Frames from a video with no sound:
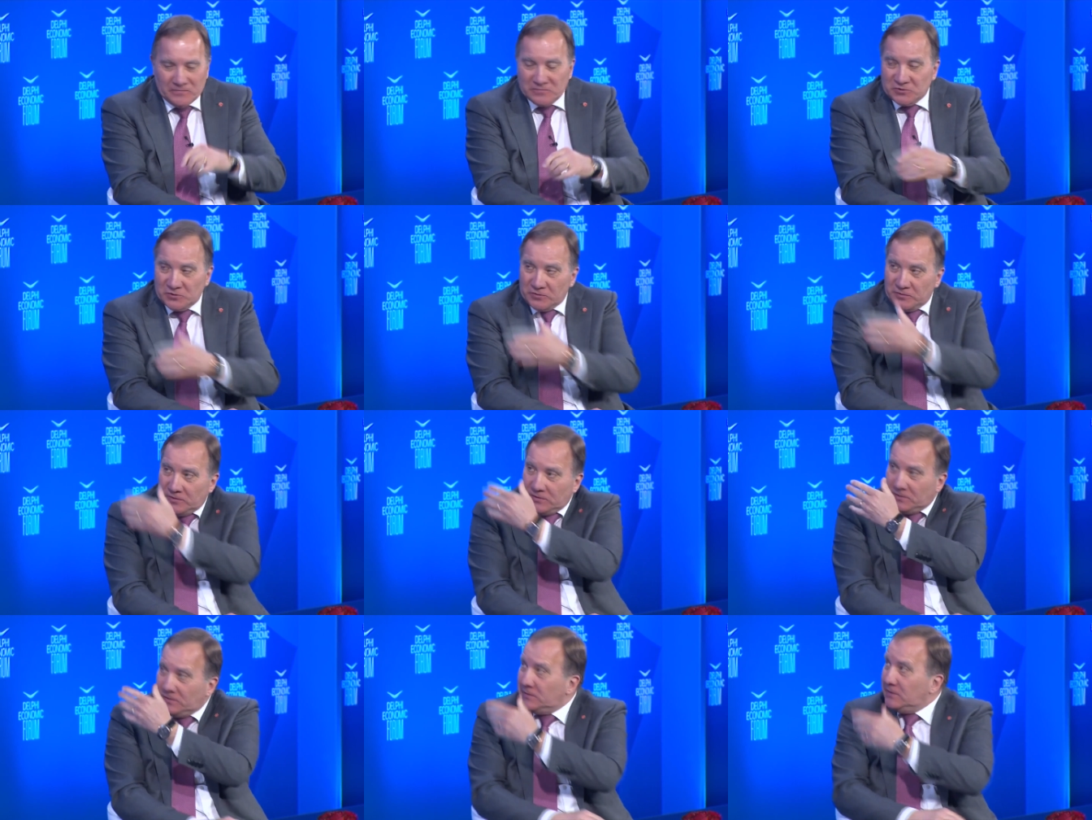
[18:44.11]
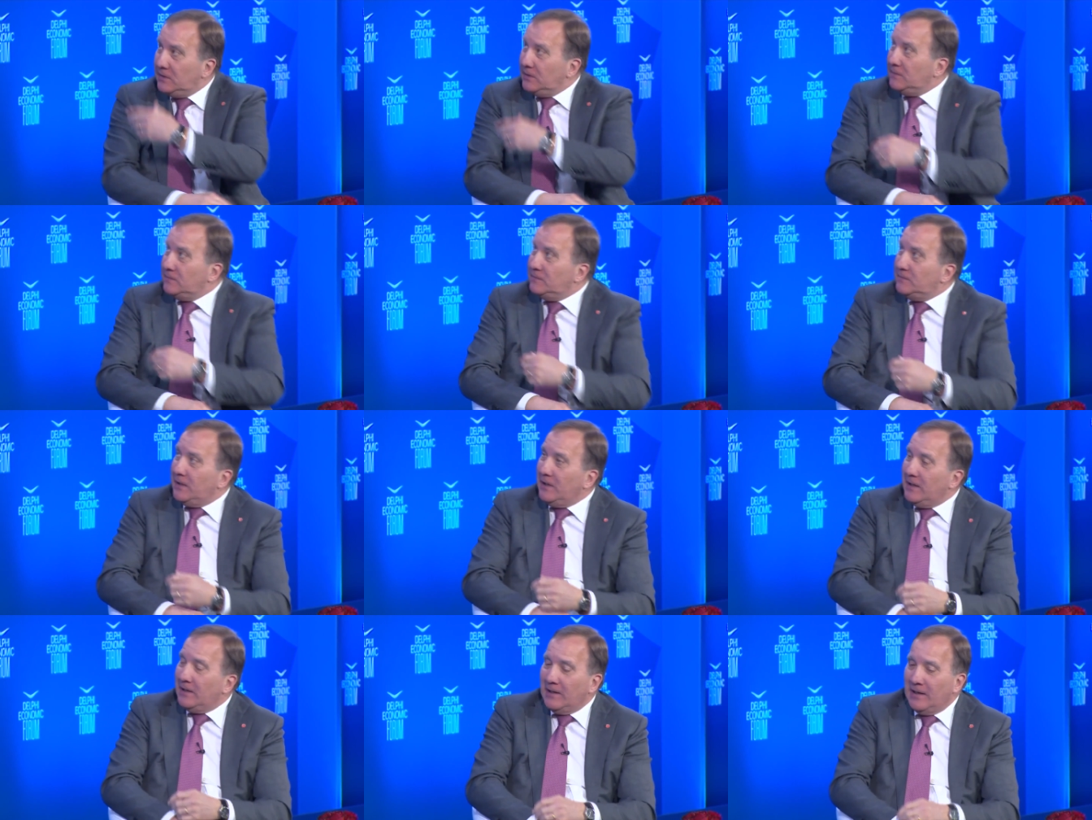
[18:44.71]
So
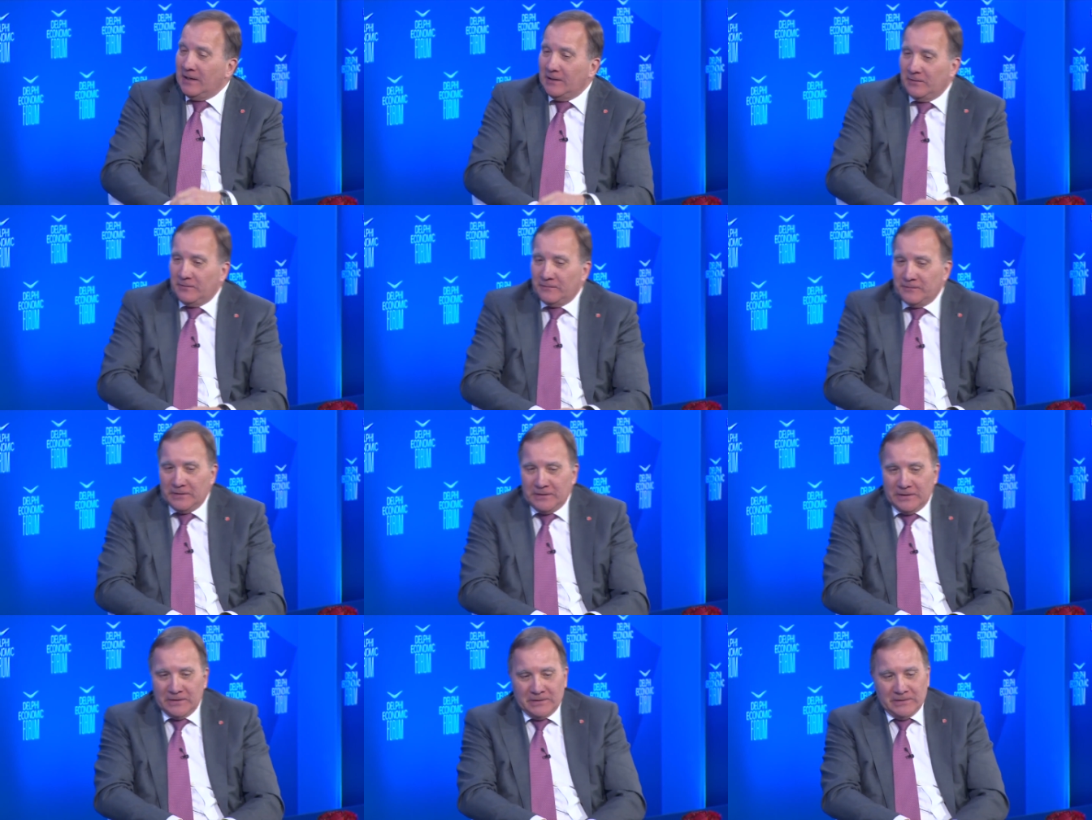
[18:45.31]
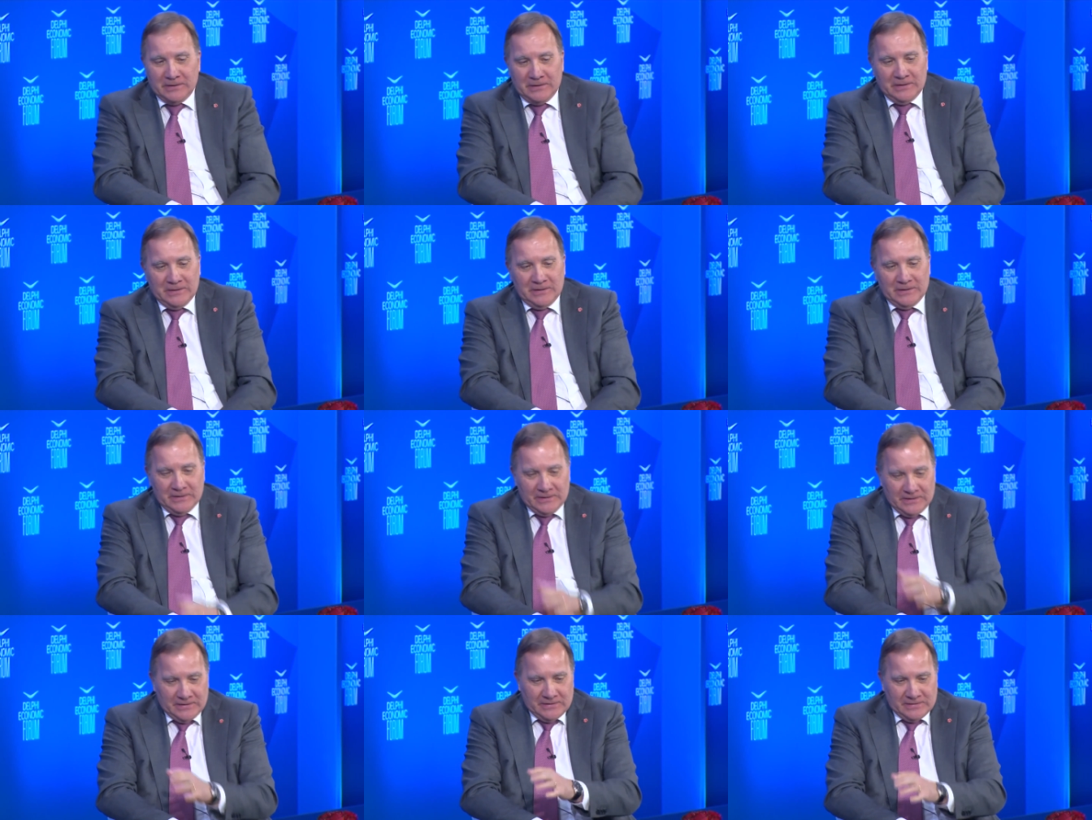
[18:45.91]
the headline of
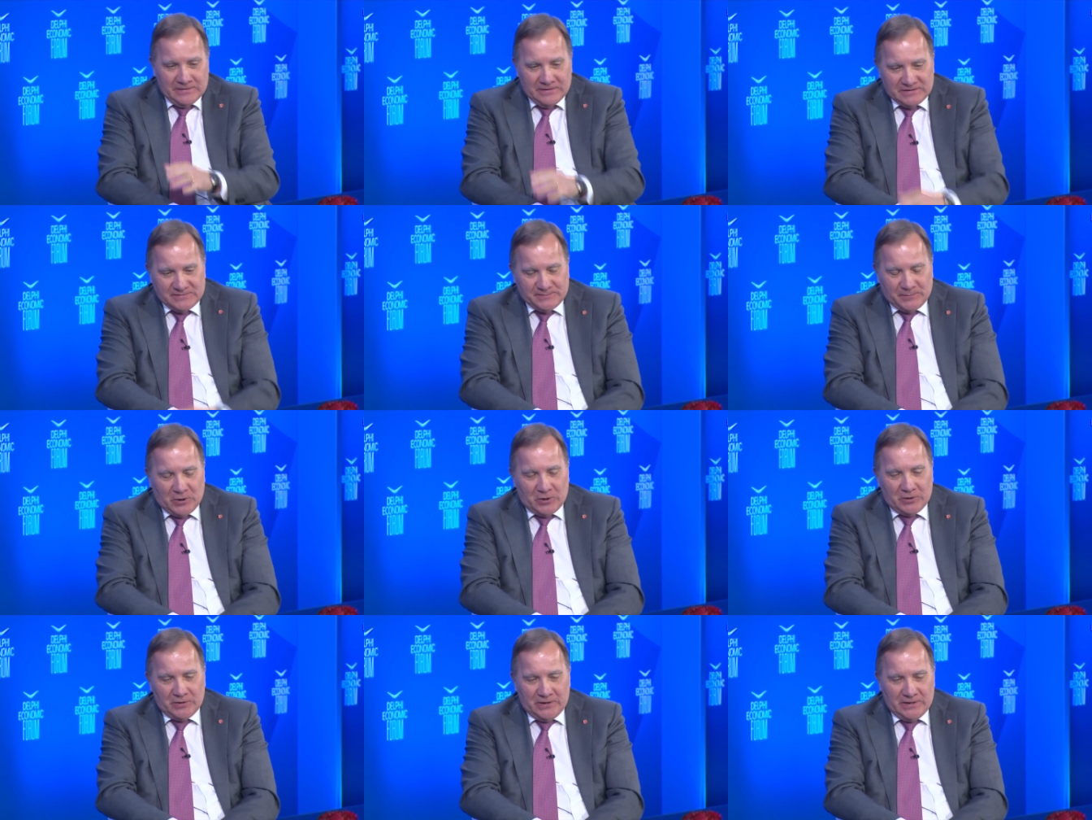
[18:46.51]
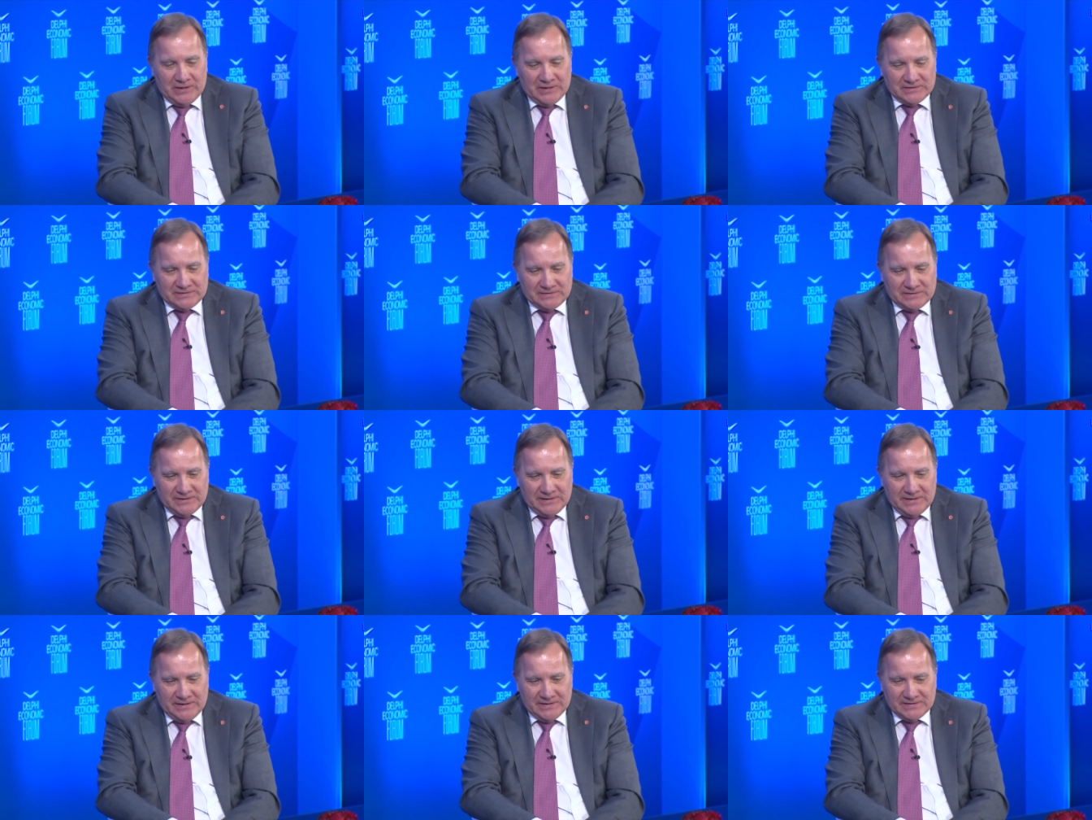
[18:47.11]
this part
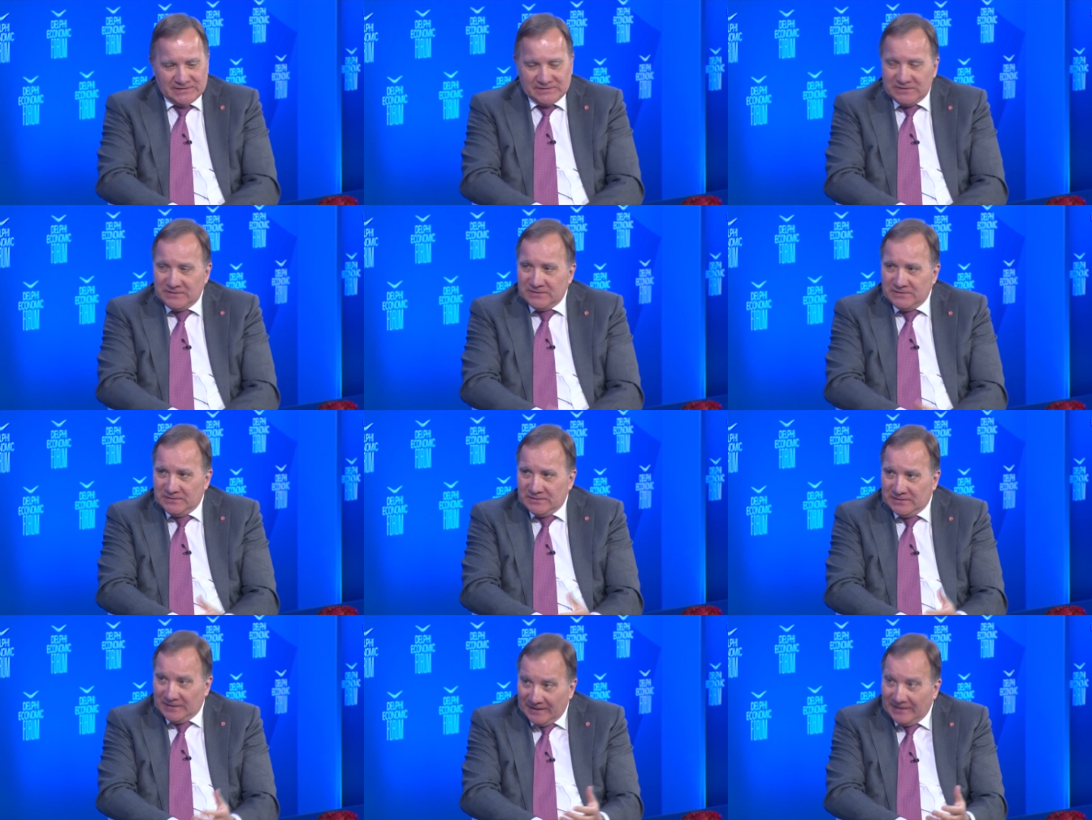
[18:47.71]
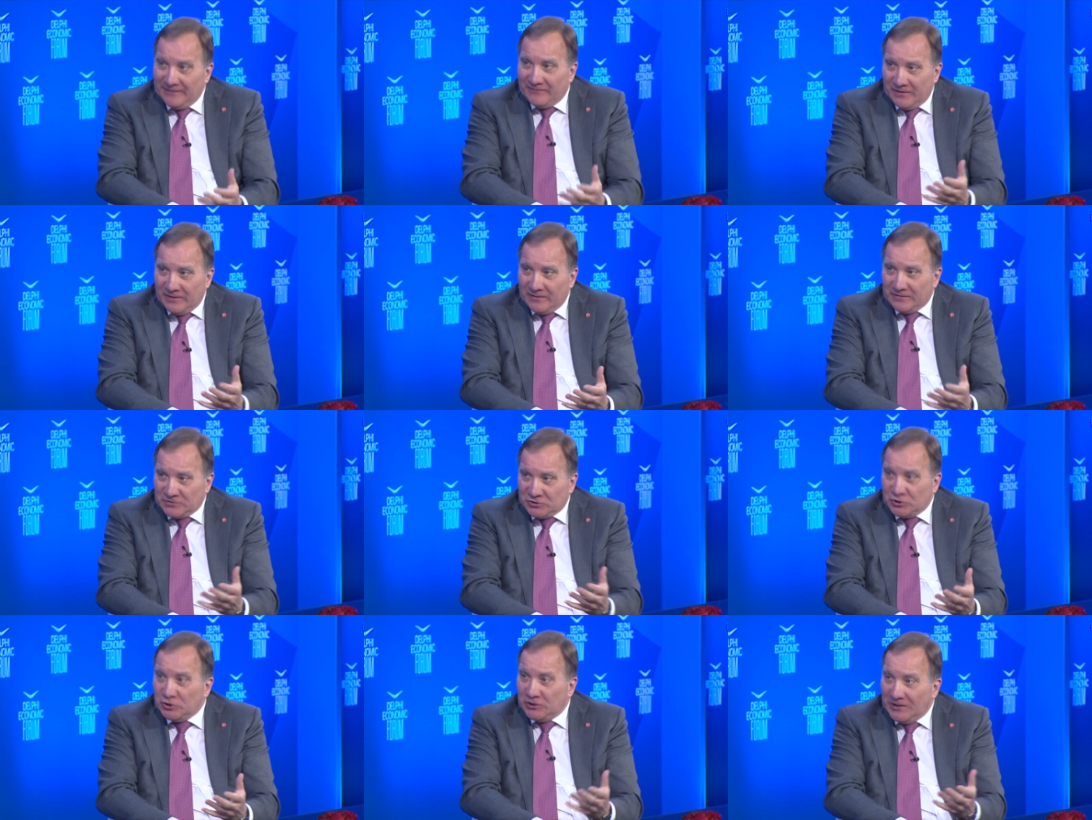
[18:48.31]
is
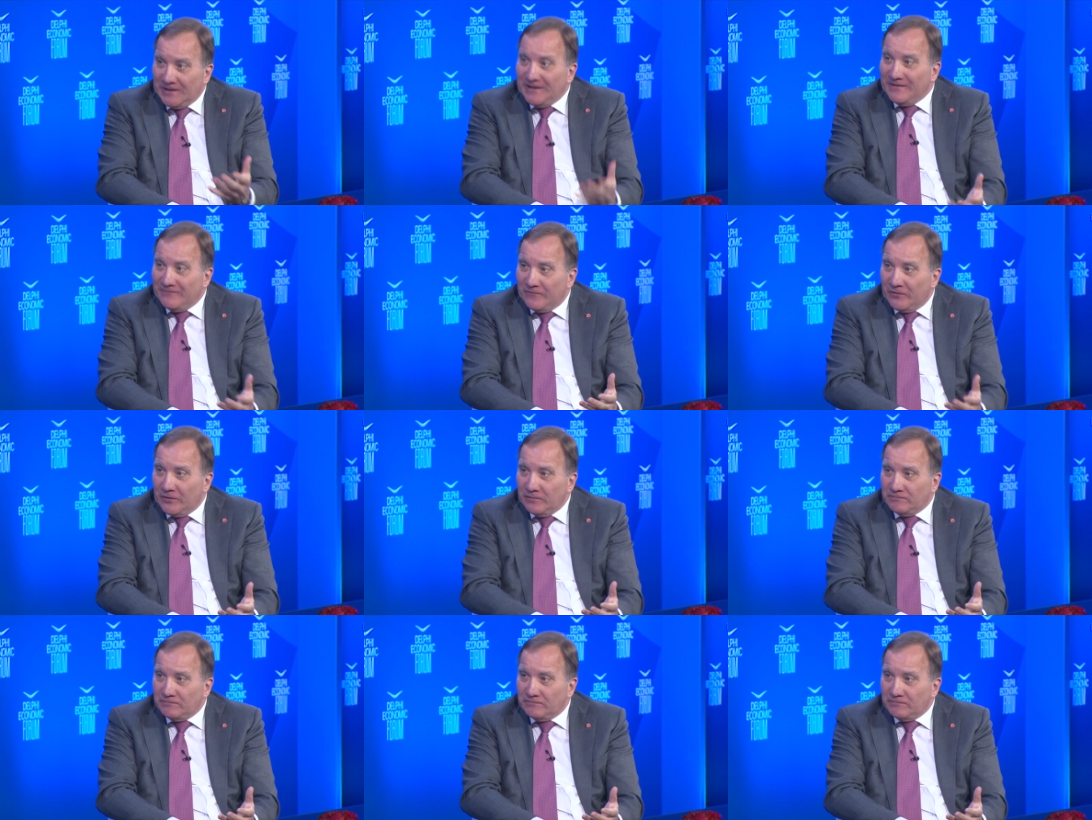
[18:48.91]
to deliver,